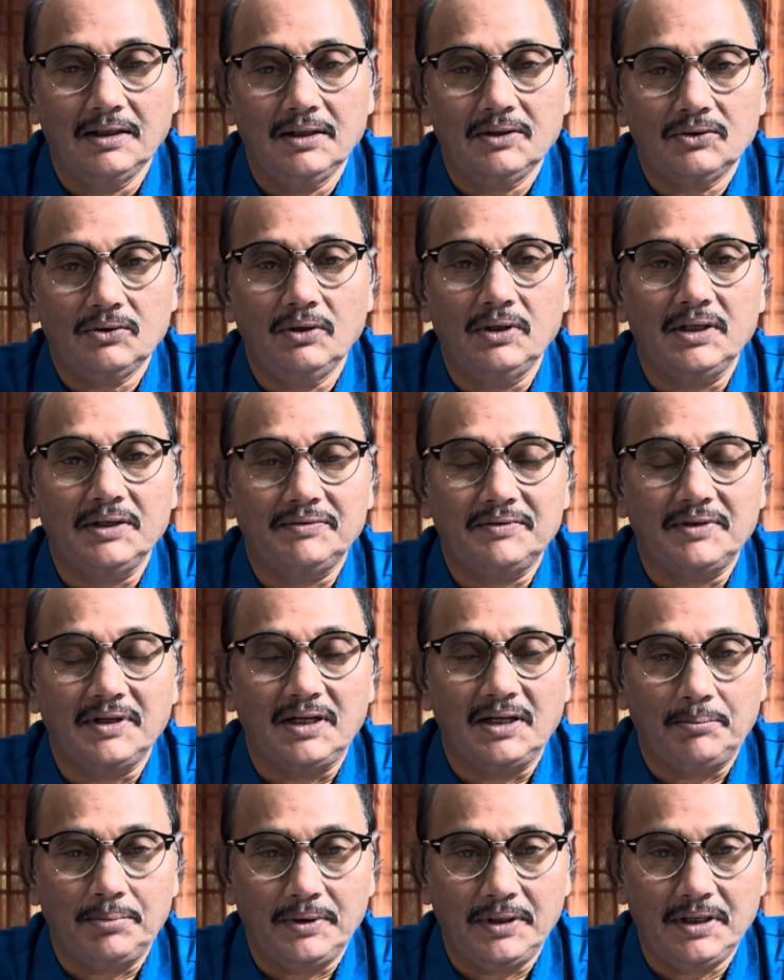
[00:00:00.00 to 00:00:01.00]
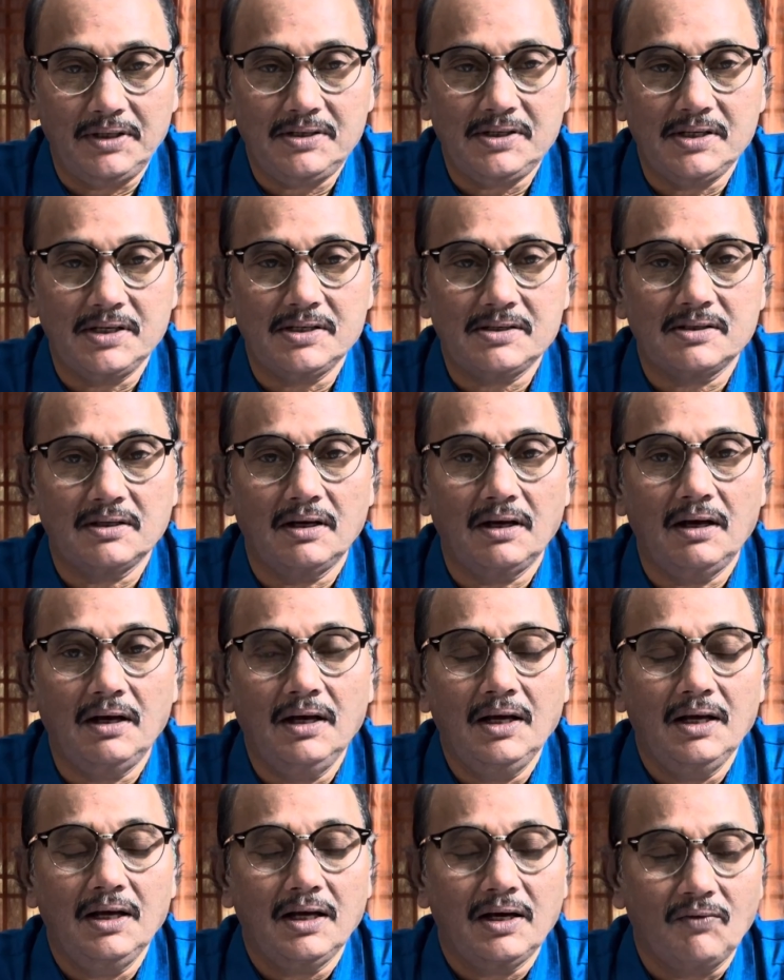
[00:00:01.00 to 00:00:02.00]
So if the deputation is
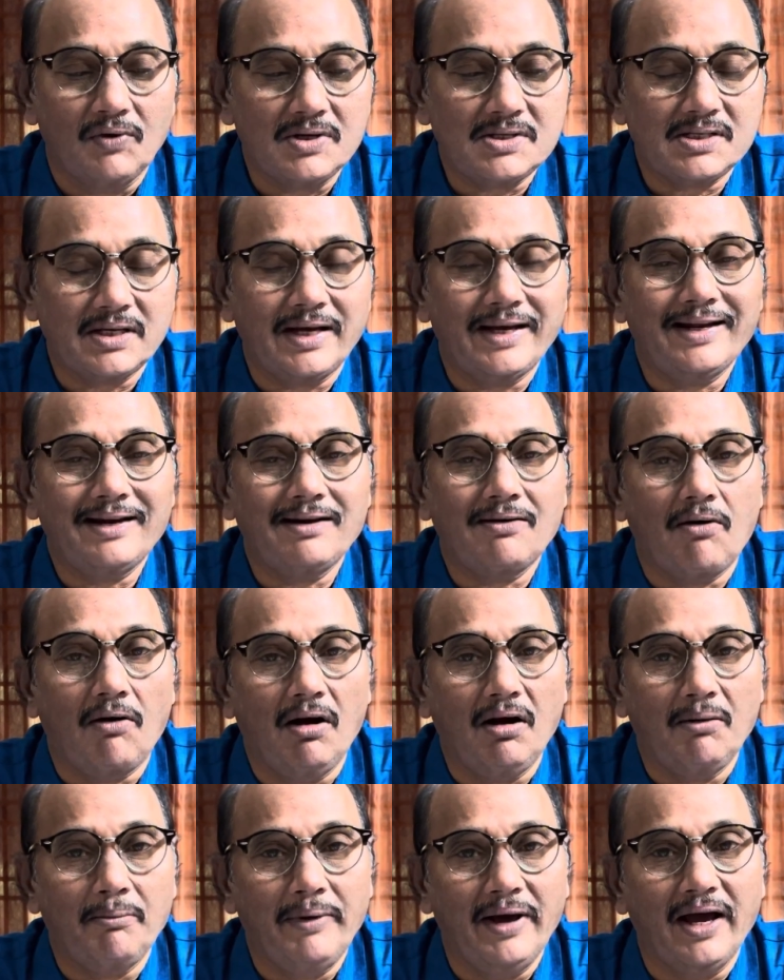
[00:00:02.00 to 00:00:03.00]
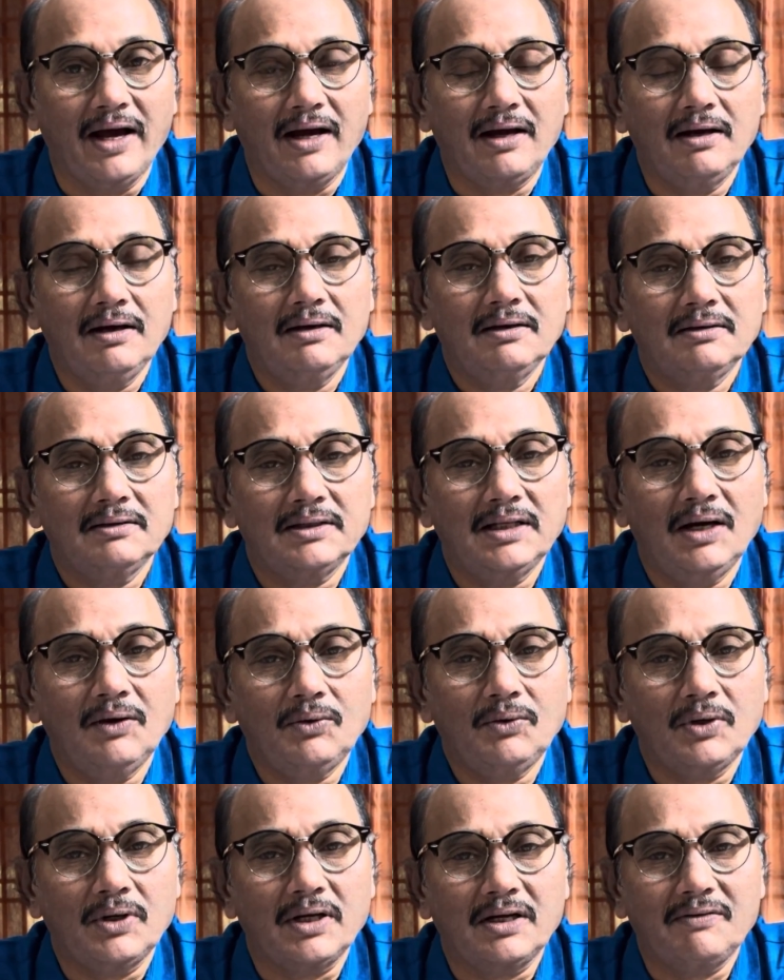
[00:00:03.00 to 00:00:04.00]
once again called back, they have
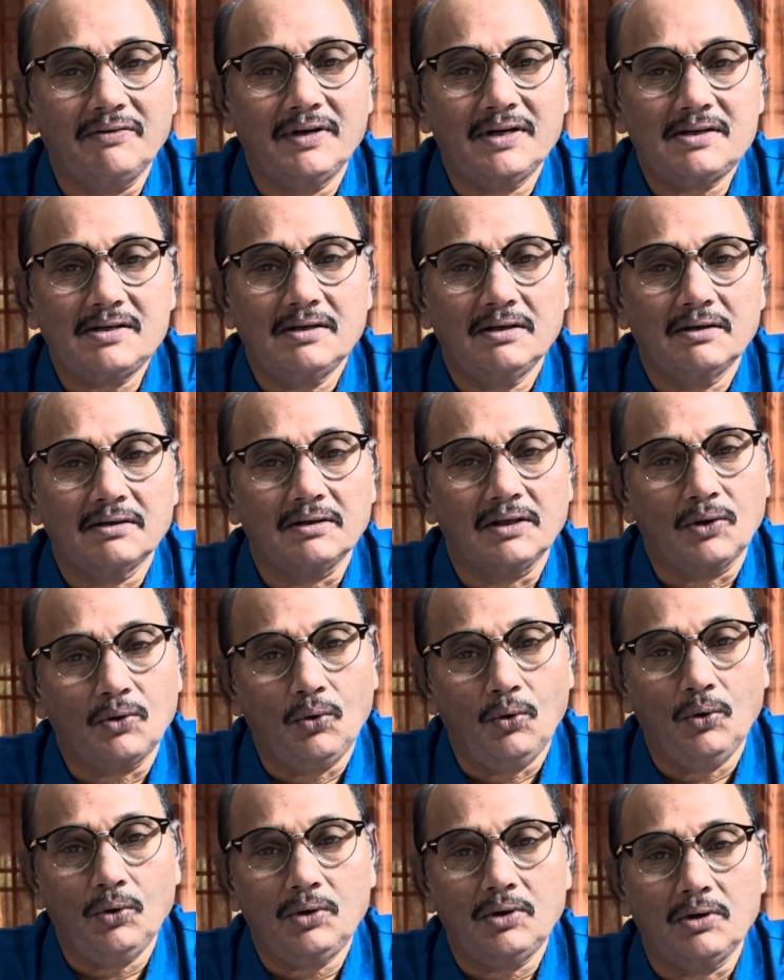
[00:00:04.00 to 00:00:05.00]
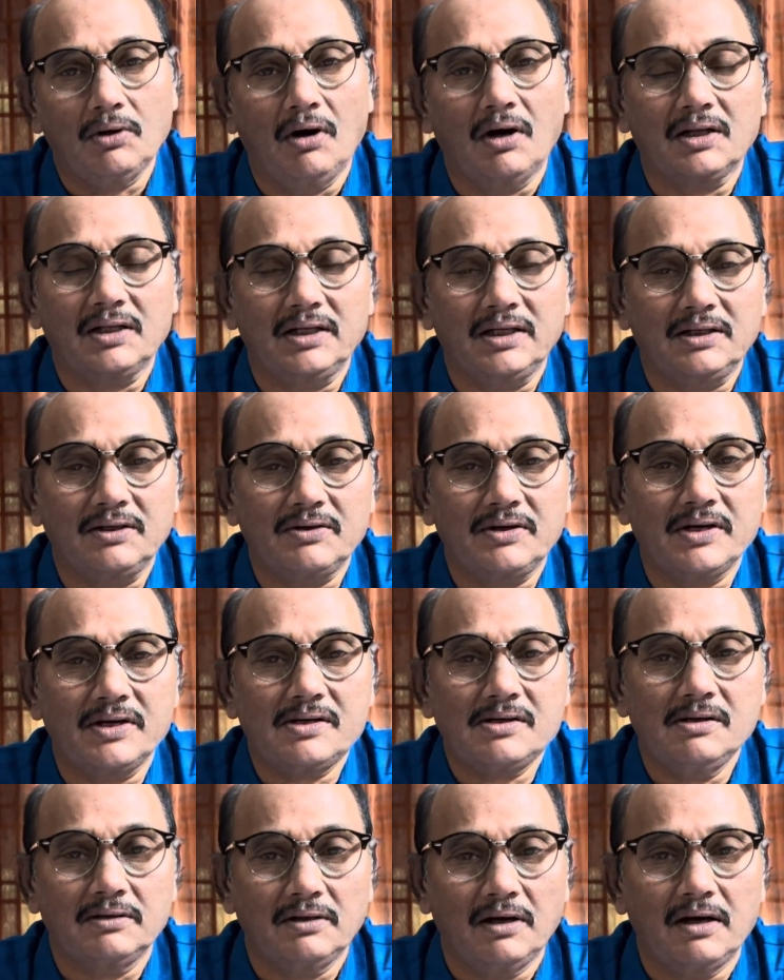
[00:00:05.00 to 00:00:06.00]
to request the court or the
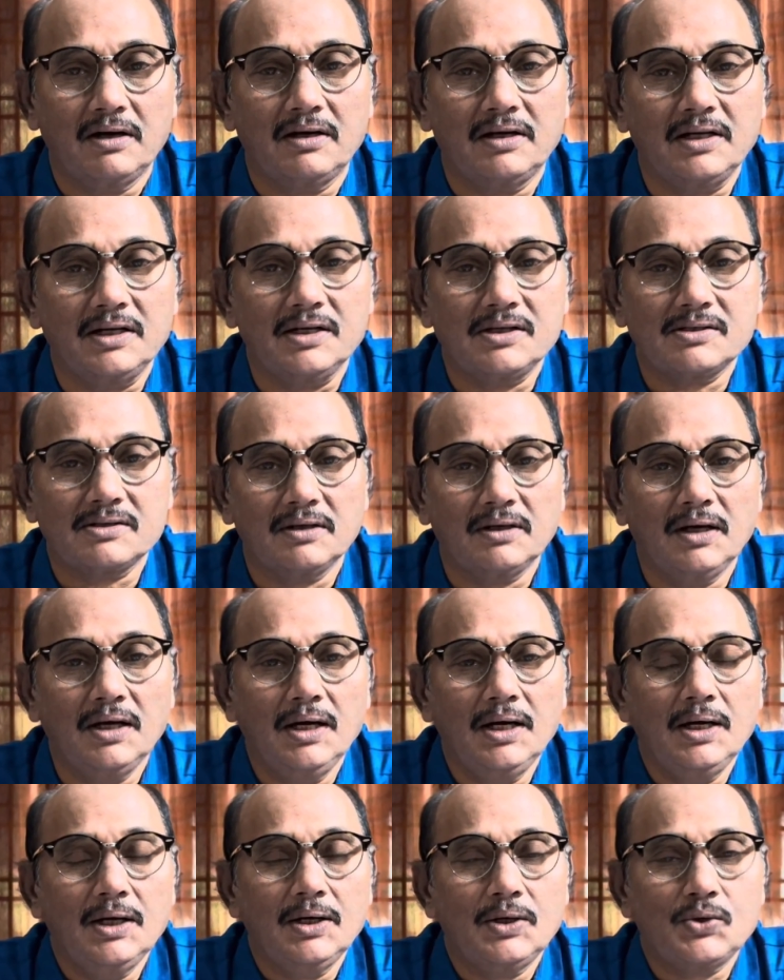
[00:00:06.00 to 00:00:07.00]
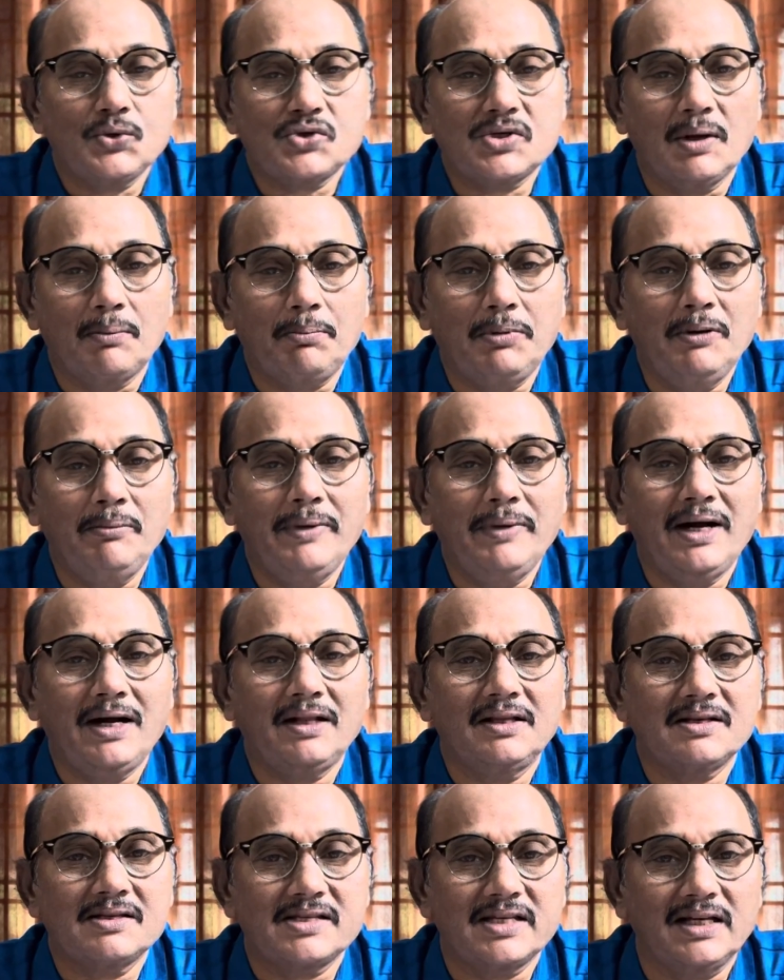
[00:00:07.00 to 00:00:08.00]
education authorities to supplement
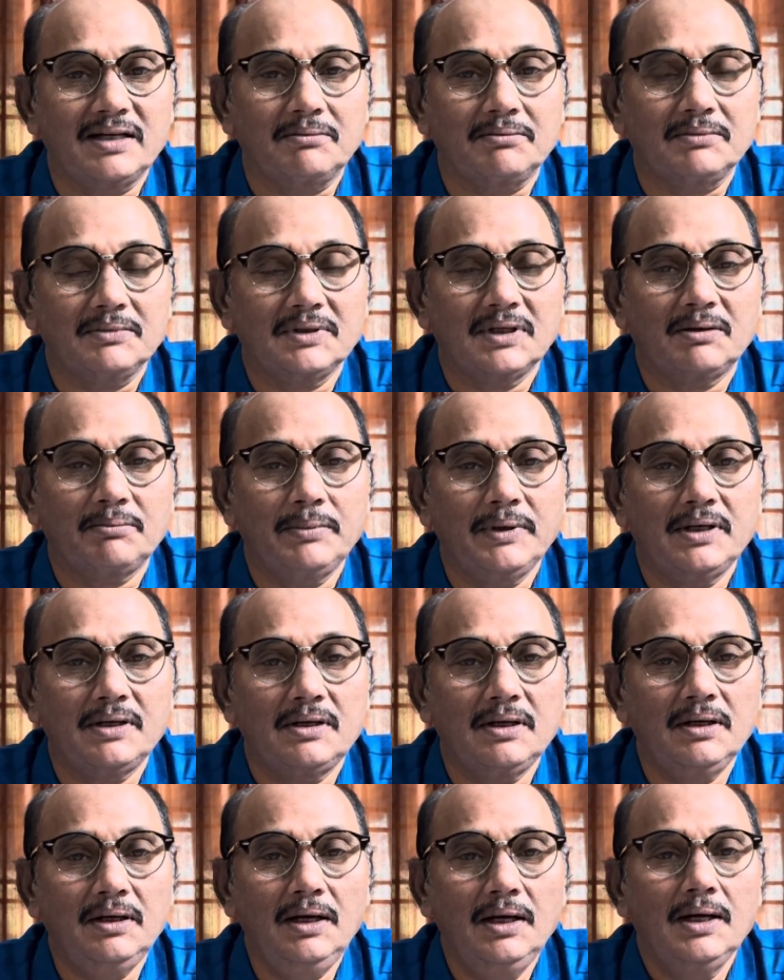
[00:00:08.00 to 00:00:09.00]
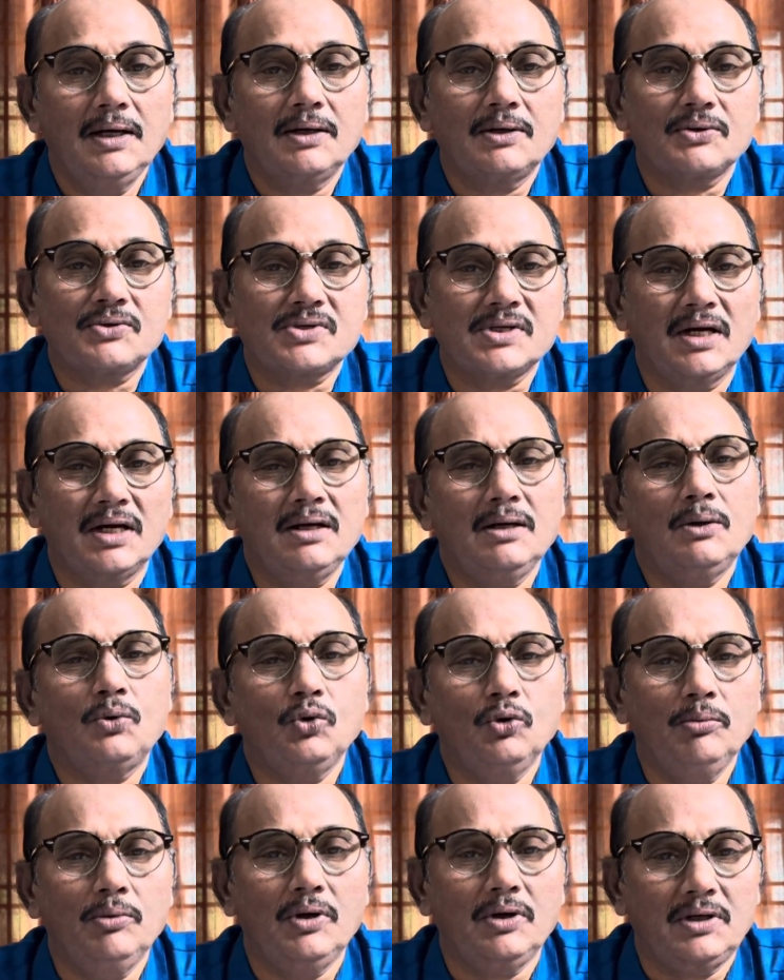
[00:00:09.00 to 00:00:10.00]
the same. That meant to send
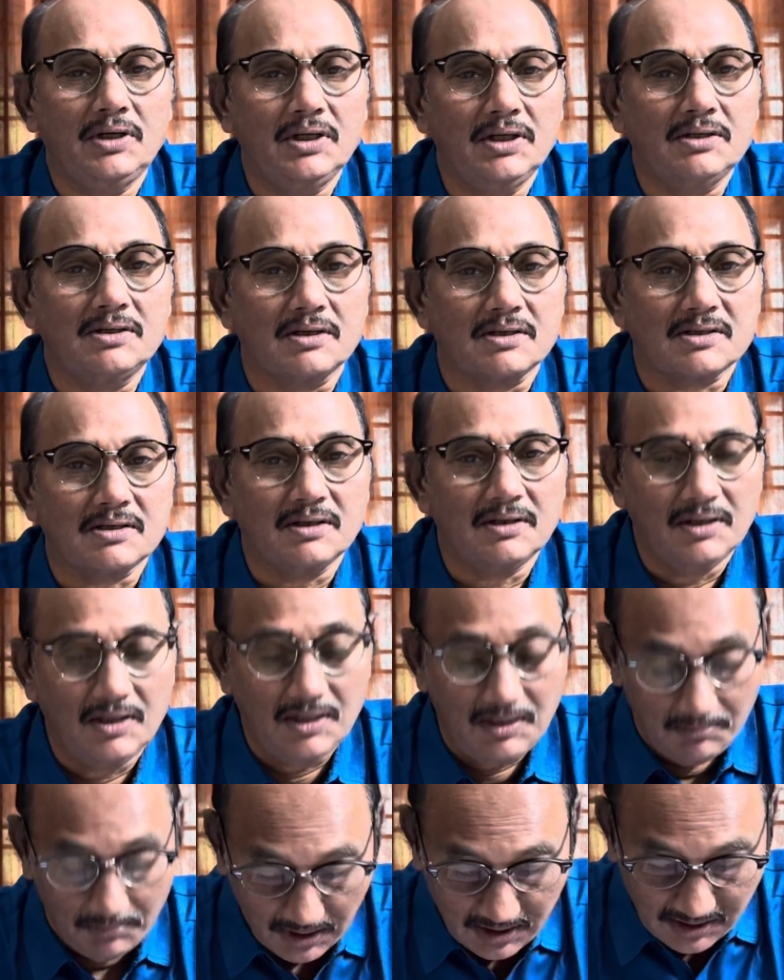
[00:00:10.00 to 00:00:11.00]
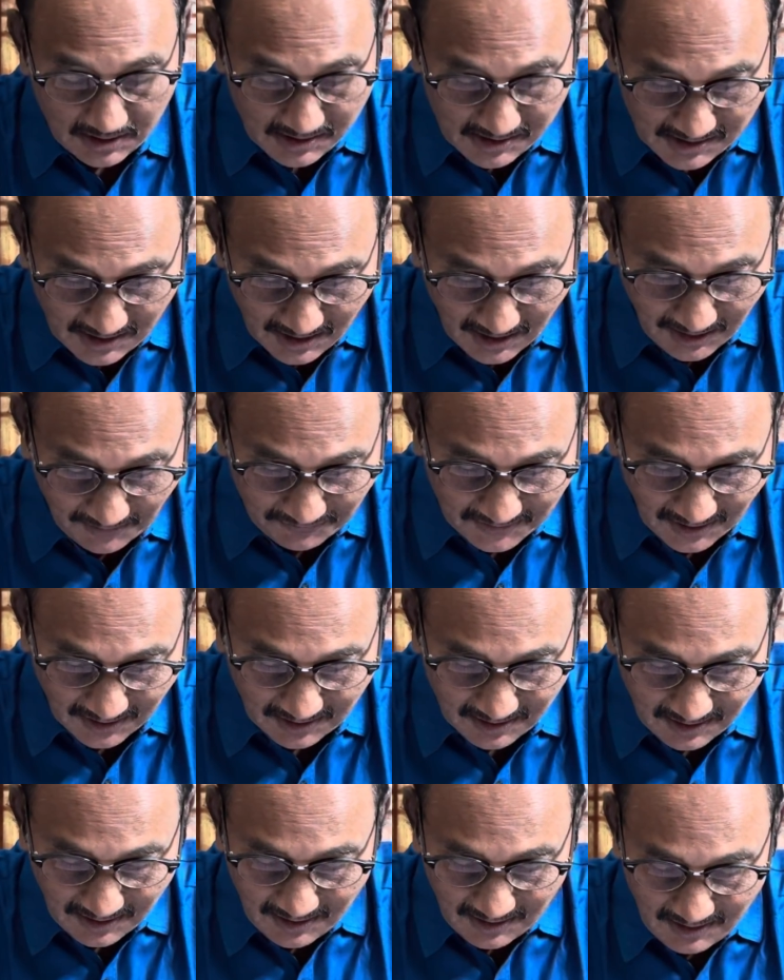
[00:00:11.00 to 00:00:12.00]
two more teachers. But instead of
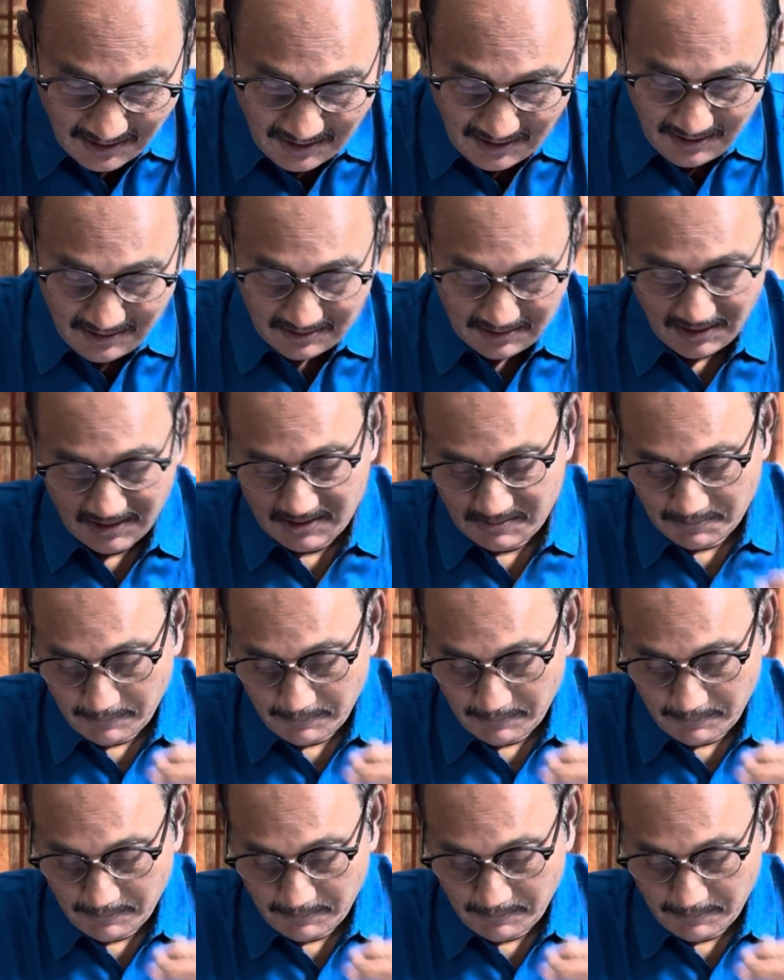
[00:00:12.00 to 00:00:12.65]
that, this